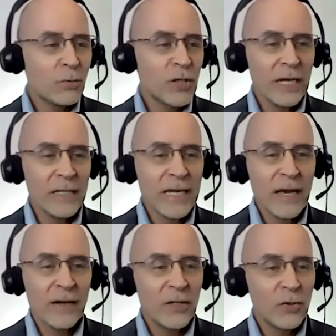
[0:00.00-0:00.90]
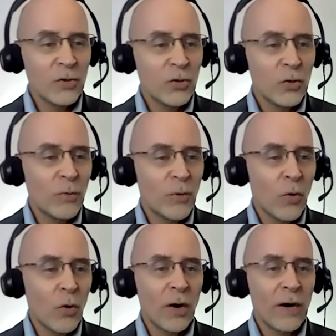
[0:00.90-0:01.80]
Check us out on YouTube
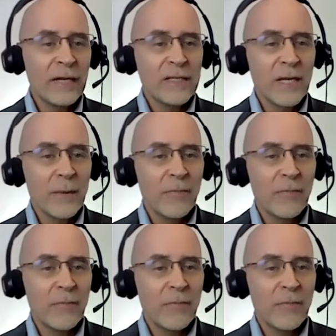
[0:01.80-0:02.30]
or hit us up